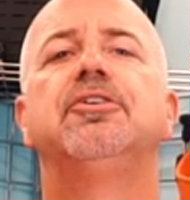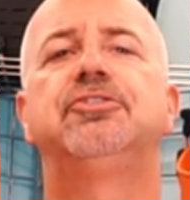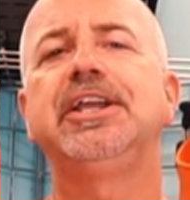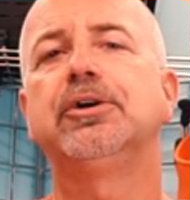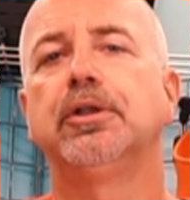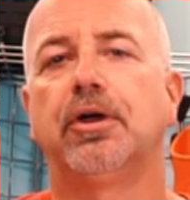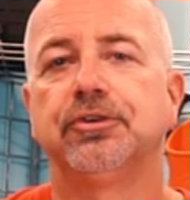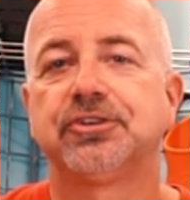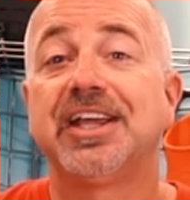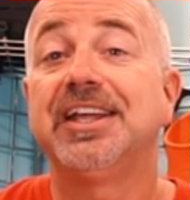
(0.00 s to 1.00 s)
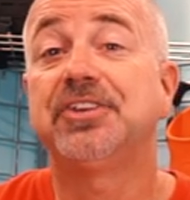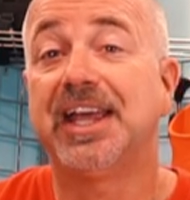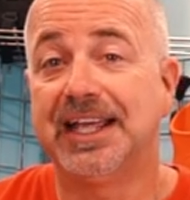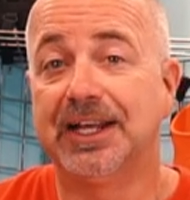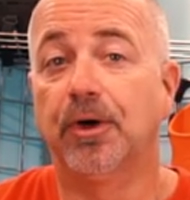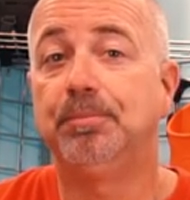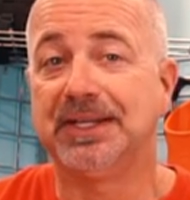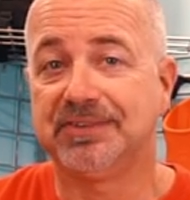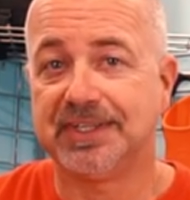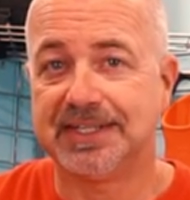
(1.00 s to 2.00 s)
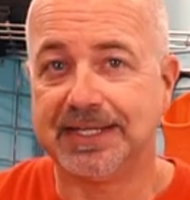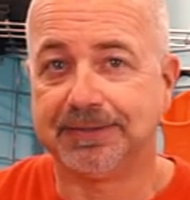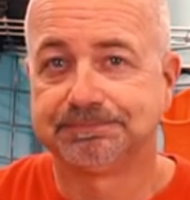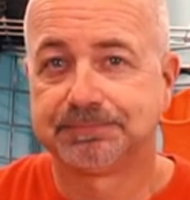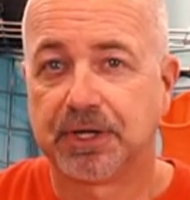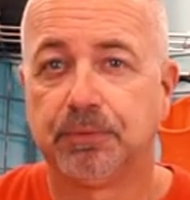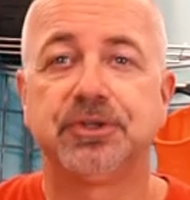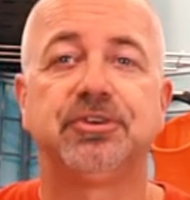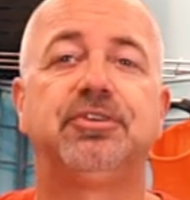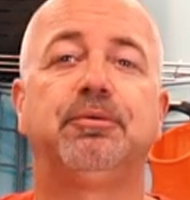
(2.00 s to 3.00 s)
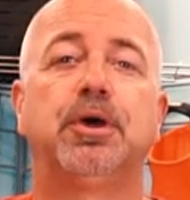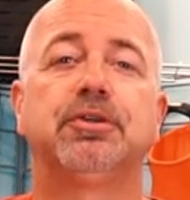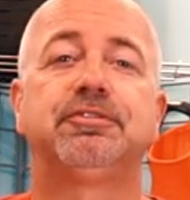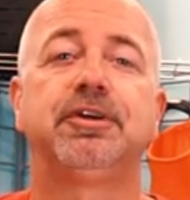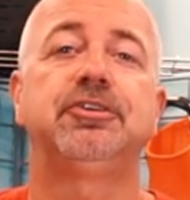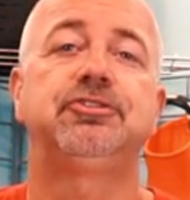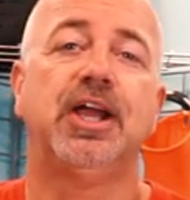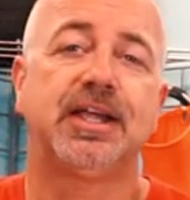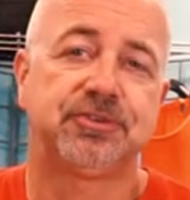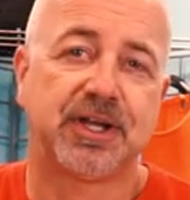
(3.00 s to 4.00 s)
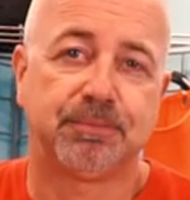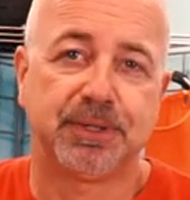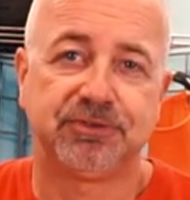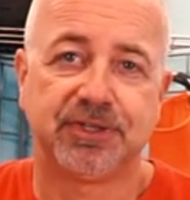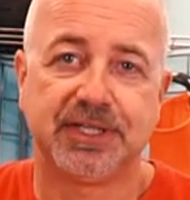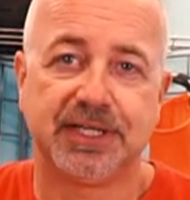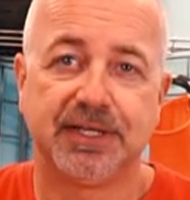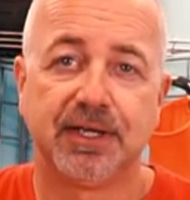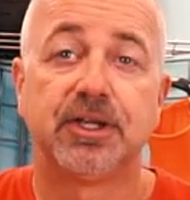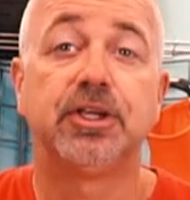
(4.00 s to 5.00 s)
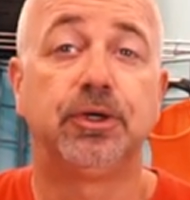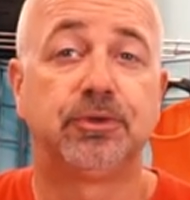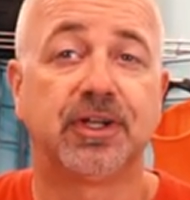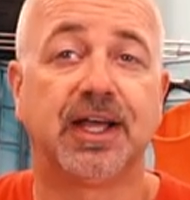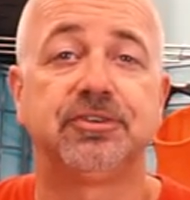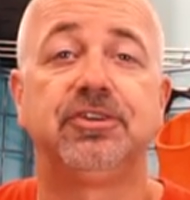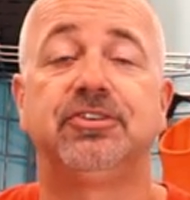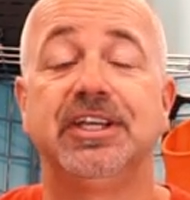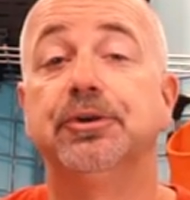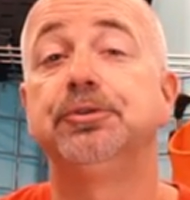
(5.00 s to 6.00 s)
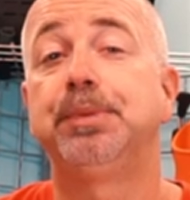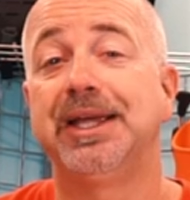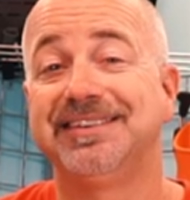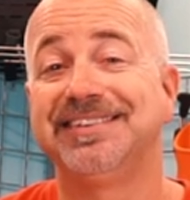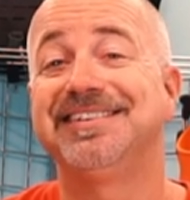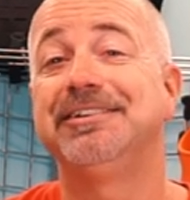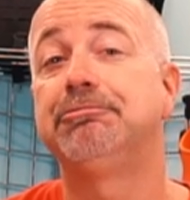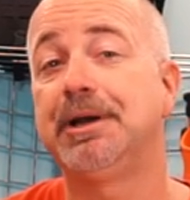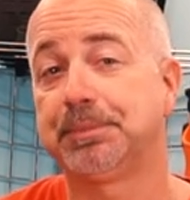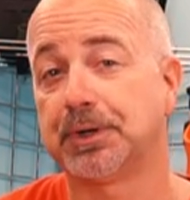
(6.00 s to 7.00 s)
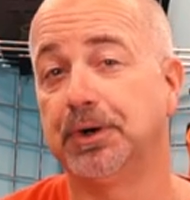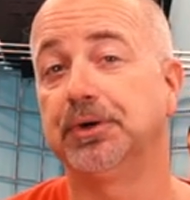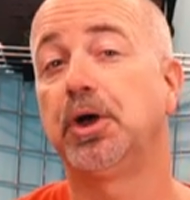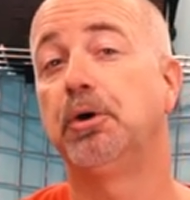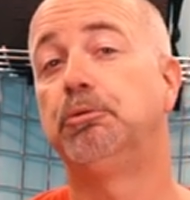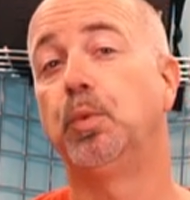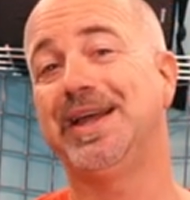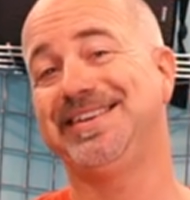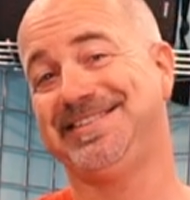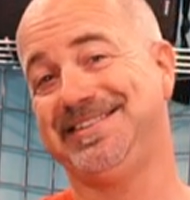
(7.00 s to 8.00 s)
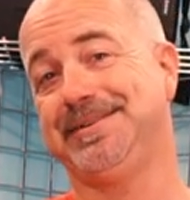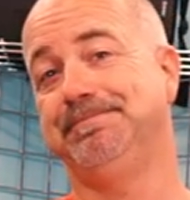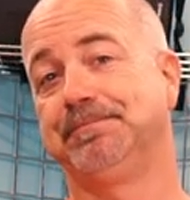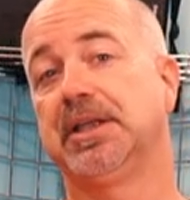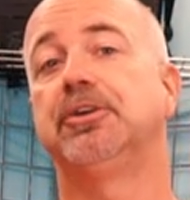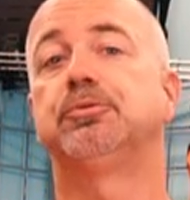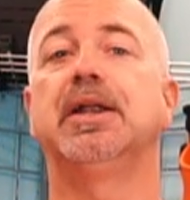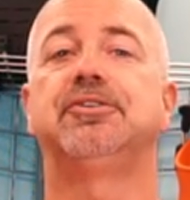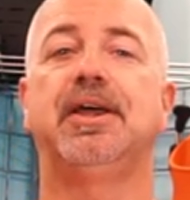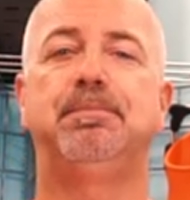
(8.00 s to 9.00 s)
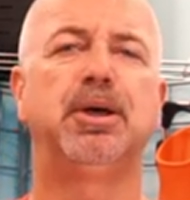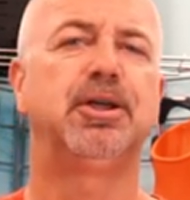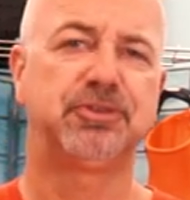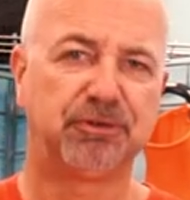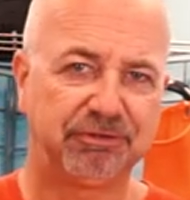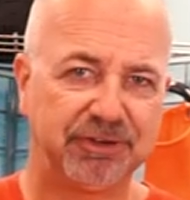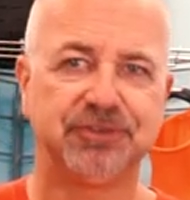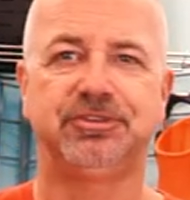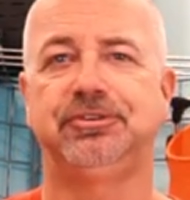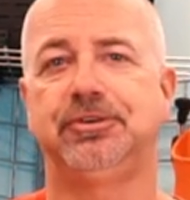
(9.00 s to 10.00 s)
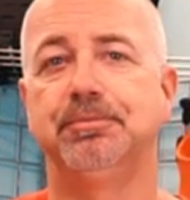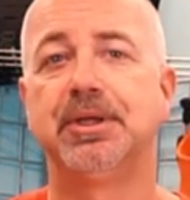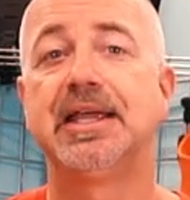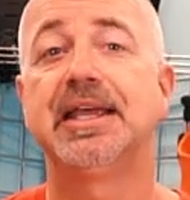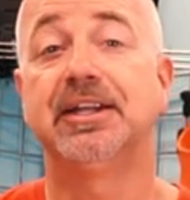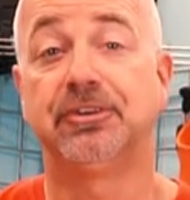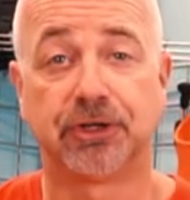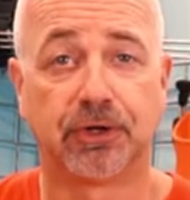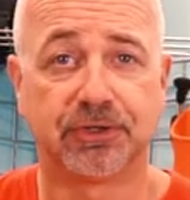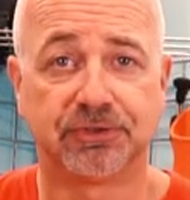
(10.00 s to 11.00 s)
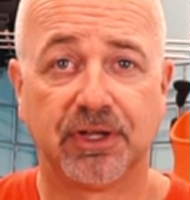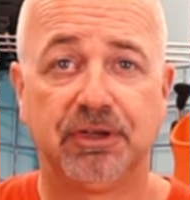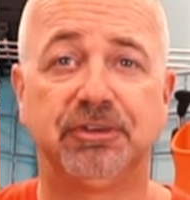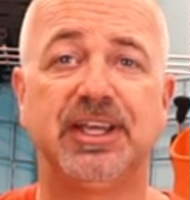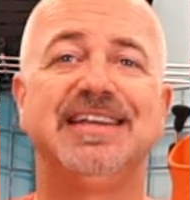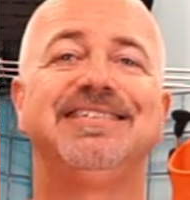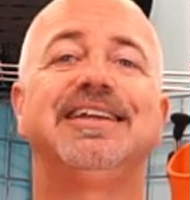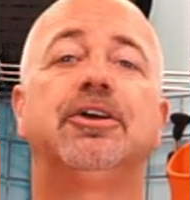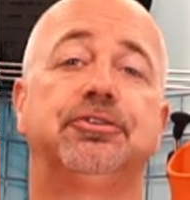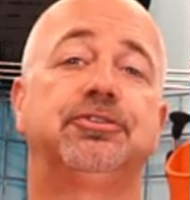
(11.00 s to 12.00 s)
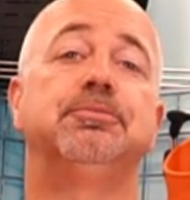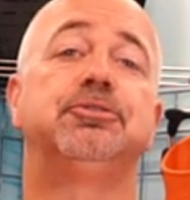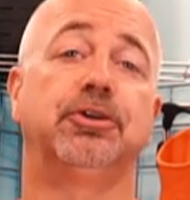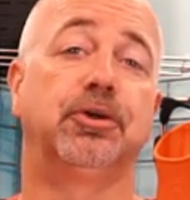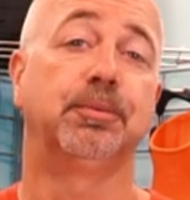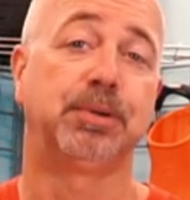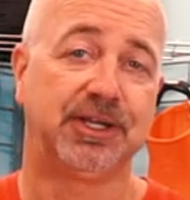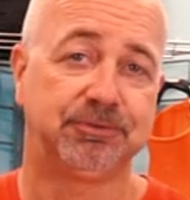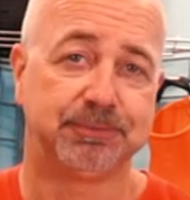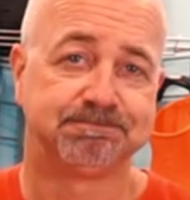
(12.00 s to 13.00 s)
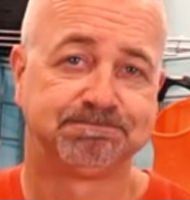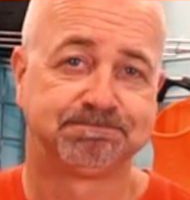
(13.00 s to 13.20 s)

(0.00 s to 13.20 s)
Zeagle launched its Halo BCD, which is the world's first jacket-style BCD that utilises Zeagle's patented ripcord weight system, as well as their personal fit system in the shoulders for easy custom shoulder placement.